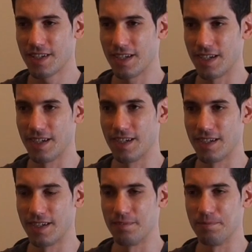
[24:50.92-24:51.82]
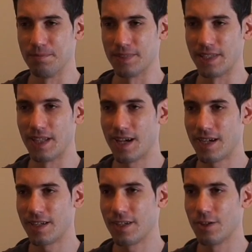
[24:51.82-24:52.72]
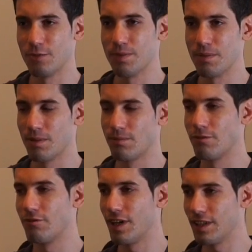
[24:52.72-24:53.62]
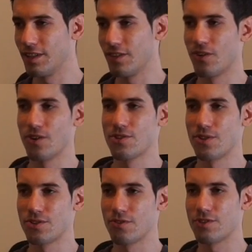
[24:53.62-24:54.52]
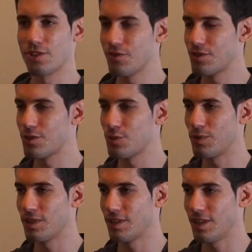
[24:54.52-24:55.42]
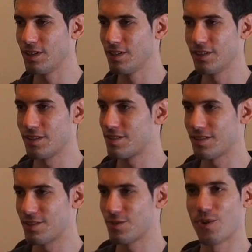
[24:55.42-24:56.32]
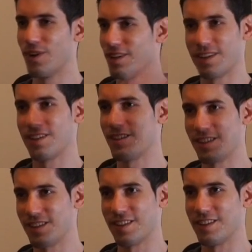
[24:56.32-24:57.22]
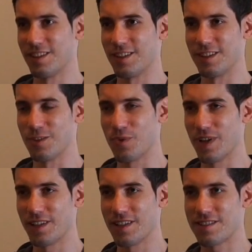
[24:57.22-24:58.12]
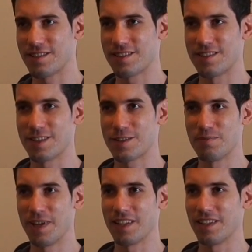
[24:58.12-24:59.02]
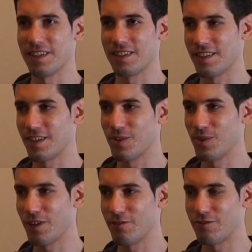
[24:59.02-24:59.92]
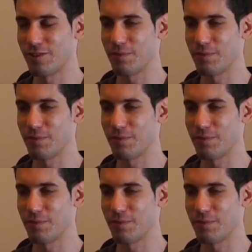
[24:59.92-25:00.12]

um, rely on people providing all sorts of services to one another. It's it's going in, in, in a way that's that's maddening. Like you have an